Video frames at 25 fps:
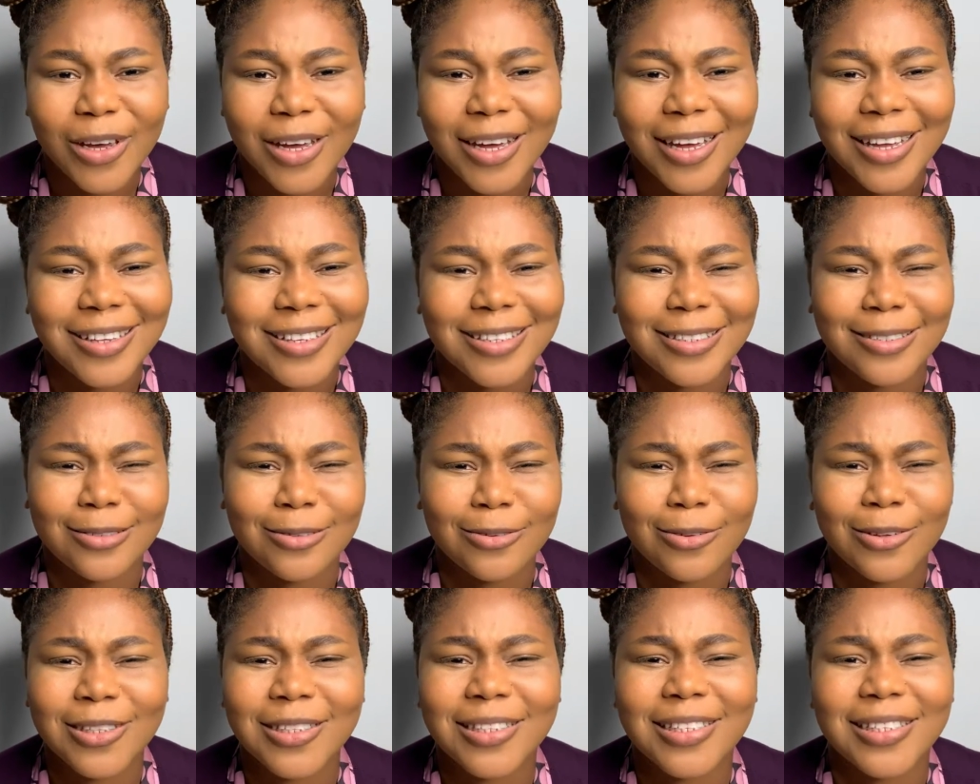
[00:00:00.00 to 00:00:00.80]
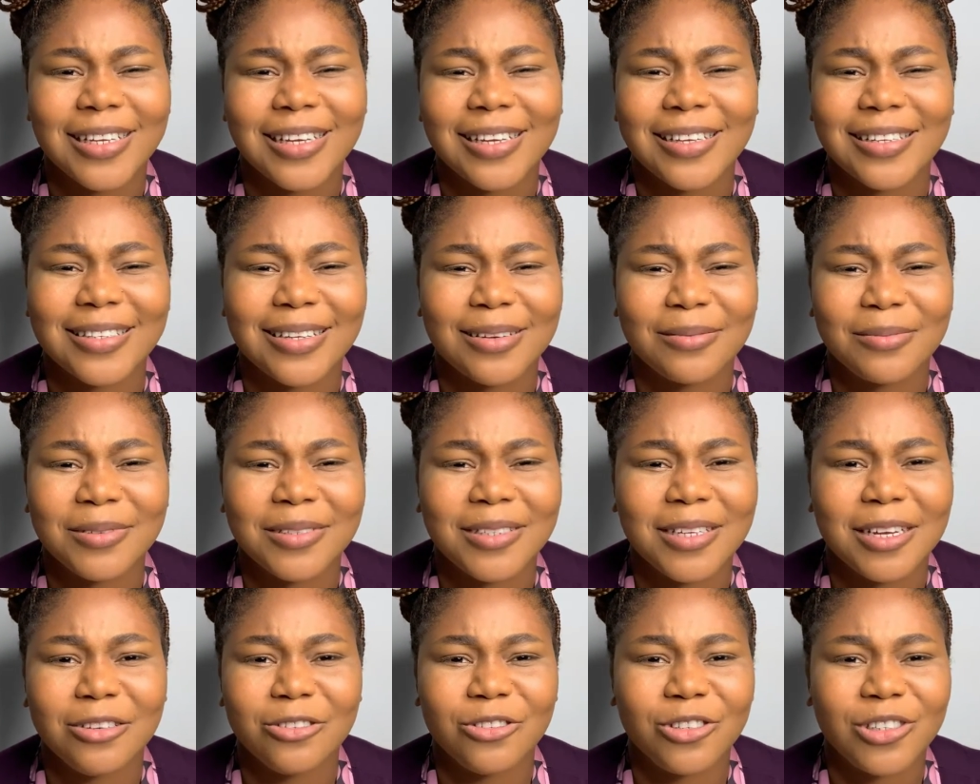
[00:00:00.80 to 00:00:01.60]
It is not some
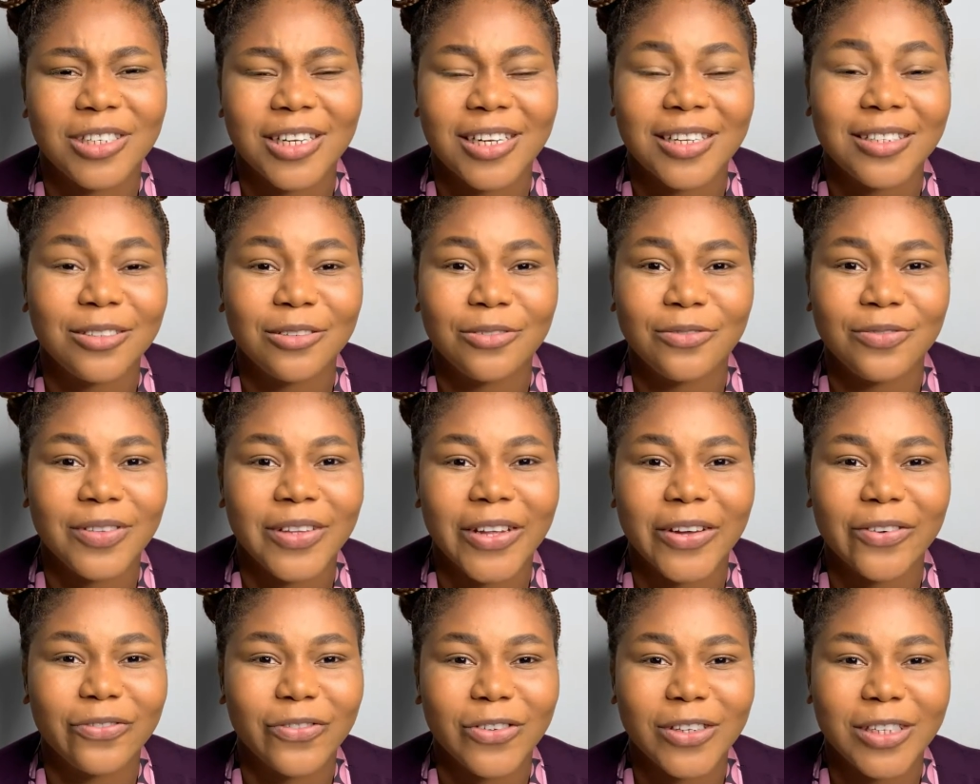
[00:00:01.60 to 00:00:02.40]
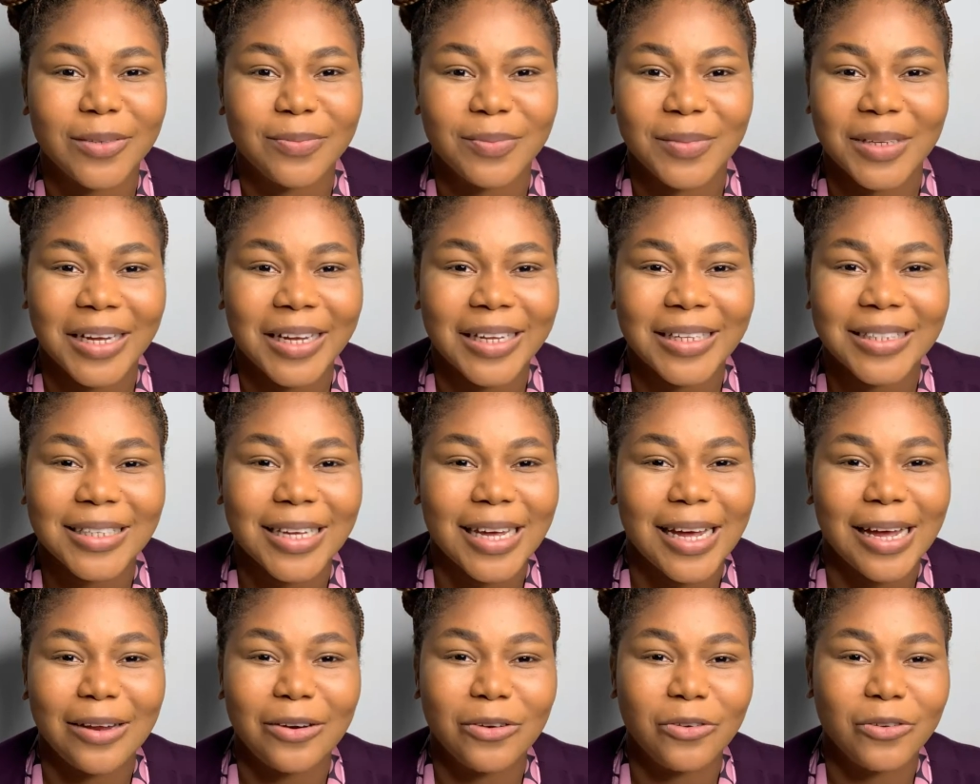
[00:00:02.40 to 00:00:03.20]
surgery that you've done for them that
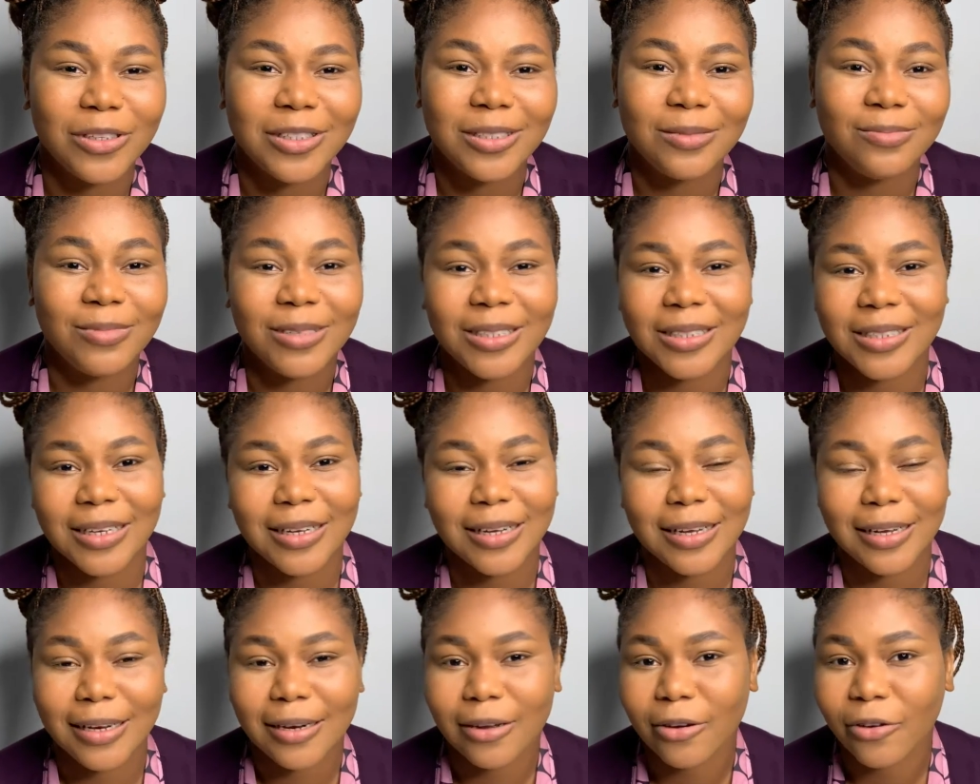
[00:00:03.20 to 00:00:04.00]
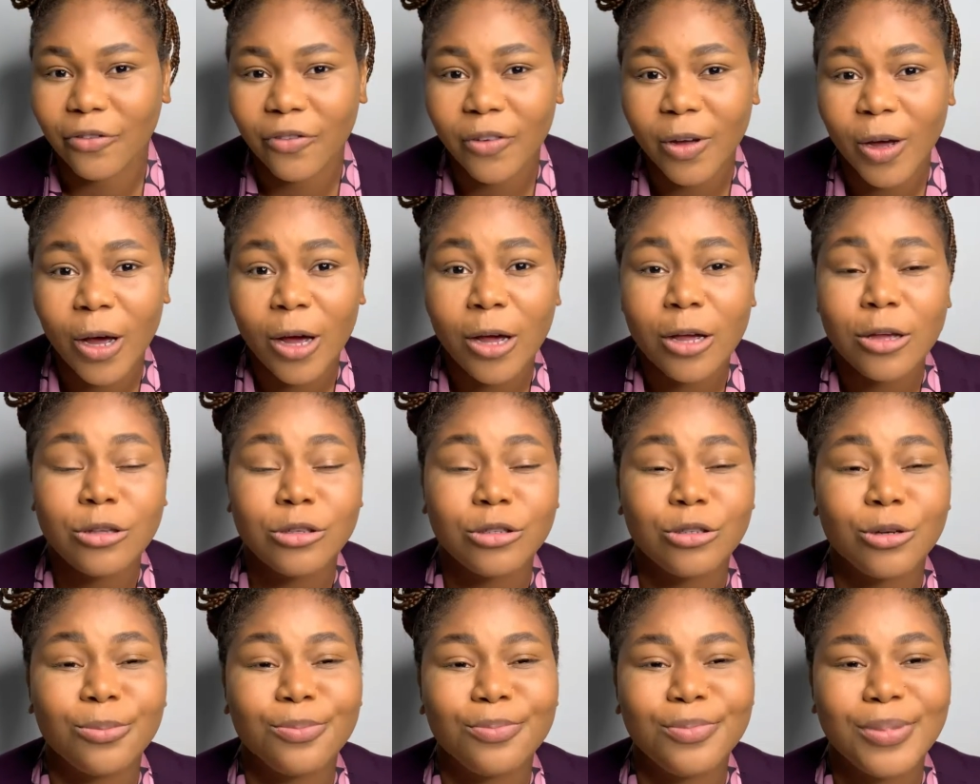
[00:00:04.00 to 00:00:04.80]
cannot be taken off.
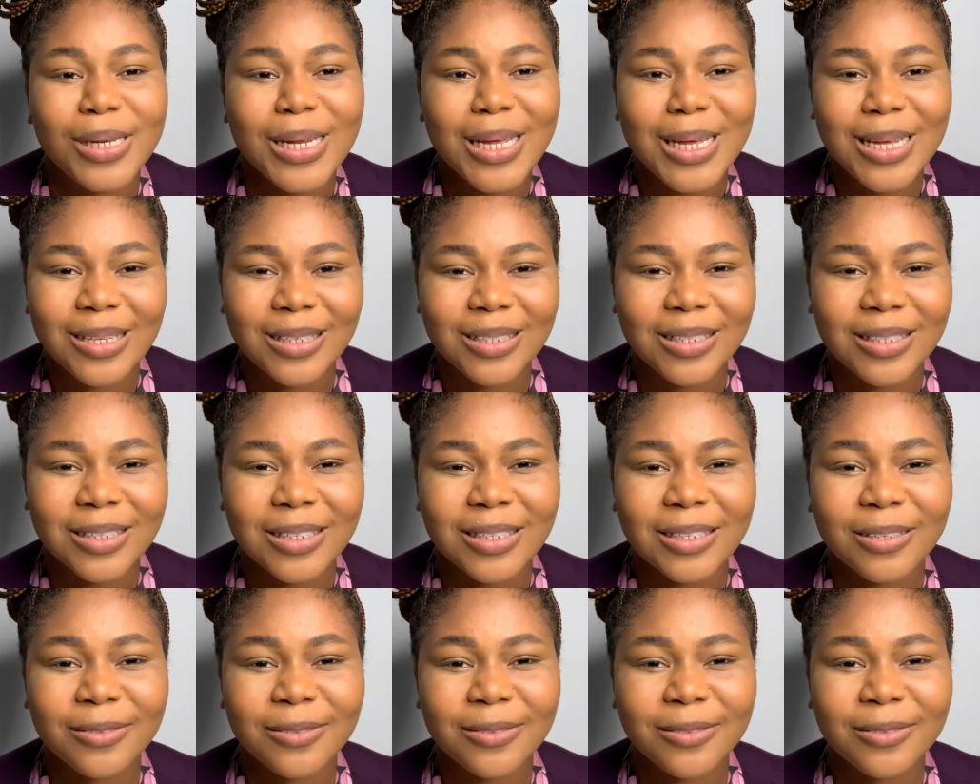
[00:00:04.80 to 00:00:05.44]
So please,